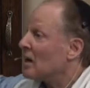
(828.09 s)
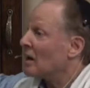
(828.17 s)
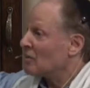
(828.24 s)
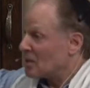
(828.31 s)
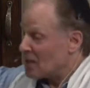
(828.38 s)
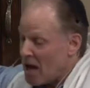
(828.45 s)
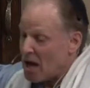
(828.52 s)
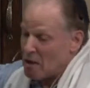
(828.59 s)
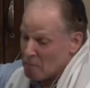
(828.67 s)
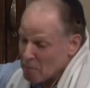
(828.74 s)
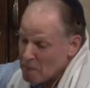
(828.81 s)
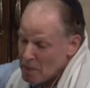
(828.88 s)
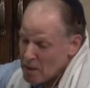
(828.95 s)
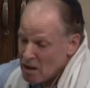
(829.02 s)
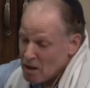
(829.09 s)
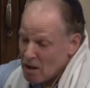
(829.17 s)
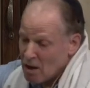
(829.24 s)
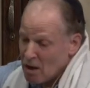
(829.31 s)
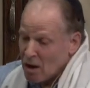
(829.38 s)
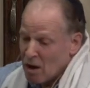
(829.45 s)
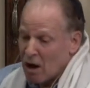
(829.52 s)
at the time.
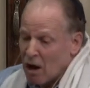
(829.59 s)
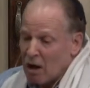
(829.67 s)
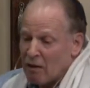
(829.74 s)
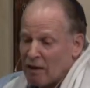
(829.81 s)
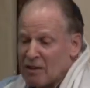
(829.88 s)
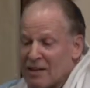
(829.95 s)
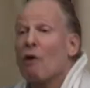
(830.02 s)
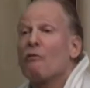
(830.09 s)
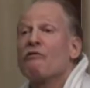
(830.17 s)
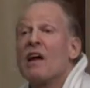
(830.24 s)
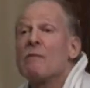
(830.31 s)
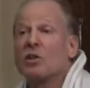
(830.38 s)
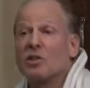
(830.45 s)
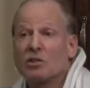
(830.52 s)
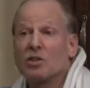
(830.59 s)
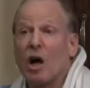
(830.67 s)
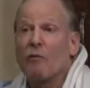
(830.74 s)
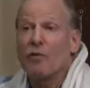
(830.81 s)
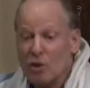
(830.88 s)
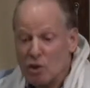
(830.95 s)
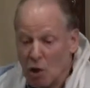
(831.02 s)
Uh, like the now famous
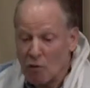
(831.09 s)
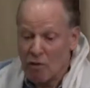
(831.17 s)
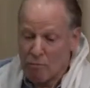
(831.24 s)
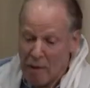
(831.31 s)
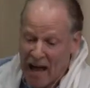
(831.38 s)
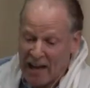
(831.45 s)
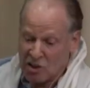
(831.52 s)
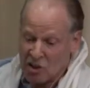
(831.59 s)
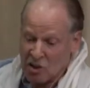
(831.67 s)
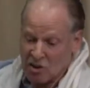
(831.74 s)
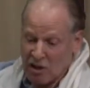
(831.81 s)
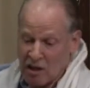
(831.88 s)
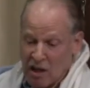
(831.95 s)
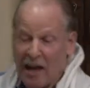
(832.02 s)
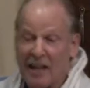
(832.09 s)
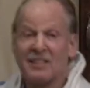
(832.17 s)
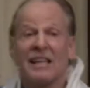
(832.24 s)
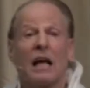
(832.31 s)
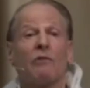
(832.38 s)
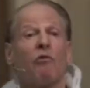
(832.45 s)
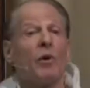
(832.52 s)
suffering servant passages, like
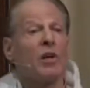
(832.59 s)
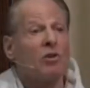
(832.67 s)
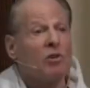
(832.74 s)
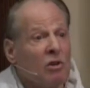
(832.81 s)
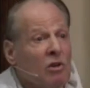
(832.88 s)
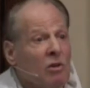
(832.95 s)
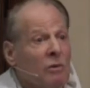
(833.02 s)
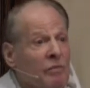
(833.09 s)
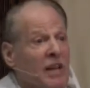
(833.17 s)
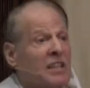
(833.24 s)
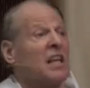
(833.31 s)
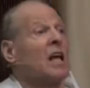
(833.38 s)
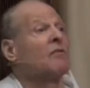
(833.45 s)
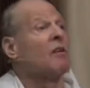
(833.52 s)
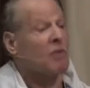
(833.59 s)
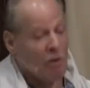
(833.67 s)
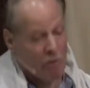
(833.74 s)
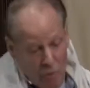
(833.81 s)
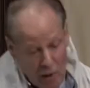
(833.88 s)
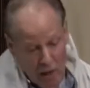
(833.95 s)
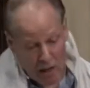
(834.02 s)
Isaiah 42, Isaiah
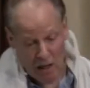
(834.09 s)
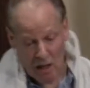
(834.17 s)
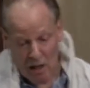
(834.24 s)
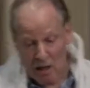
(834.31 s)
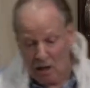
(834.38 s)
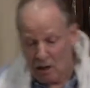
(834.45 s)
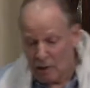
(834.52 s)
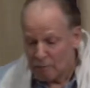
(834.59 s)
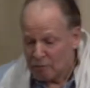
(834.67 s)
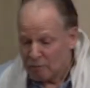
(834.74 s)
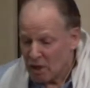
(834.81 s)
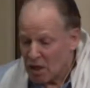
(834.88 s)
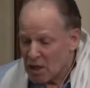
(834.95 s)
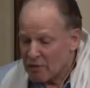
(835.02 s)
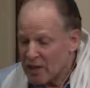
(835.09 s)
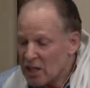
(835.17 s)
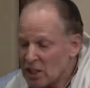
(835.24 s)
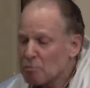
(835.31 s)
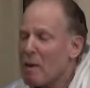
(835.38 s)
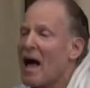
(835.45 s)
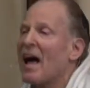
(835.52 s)
53.
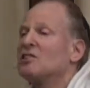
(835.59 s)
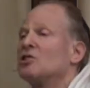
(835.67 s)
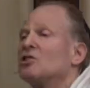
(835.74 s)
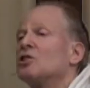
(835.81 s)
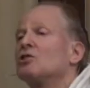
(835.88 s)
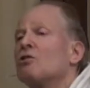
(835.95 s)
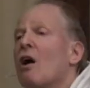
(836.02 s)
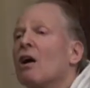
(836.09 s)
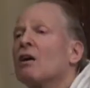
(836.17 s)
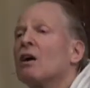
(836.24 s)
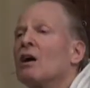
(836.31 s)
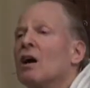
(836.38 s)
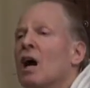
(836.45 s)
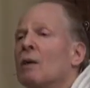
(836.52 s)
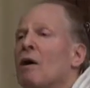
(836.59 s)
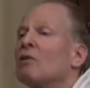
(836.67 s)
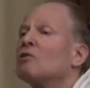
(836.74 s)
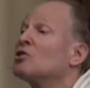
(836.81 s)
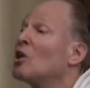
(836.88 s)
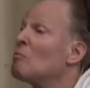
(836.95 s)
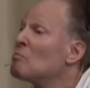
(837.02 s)
These passages talk about
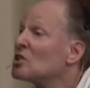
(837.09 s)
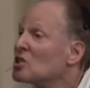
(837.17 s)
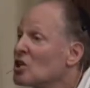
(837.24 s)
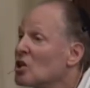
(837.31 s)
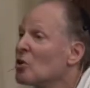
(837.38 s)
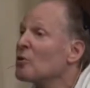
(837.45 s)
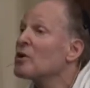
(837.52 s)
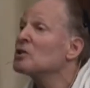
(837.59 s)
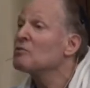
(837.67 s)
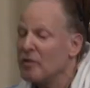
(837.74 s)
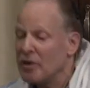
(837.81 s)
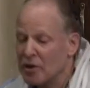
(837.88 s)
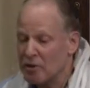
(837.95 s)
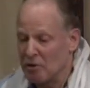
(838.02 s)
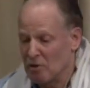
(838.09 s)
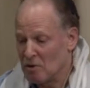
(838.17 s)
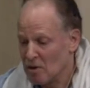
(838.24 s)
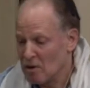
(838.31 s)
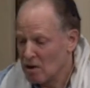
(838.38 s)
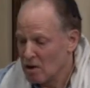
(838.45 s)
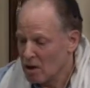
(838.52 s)
some mysterious figure
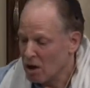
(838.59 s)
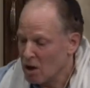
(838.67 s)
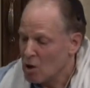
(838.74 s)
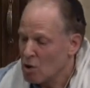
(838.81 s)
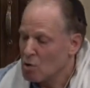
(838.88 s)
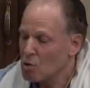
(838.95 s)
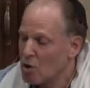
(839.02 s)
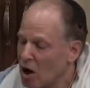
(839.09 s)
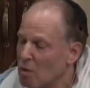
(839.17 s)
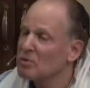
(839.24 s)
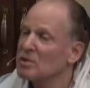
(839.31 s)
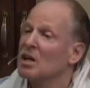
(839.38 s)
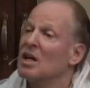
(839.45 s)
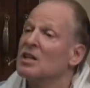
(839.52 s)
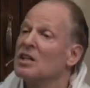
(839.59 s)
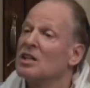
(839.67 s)
uh, who comes to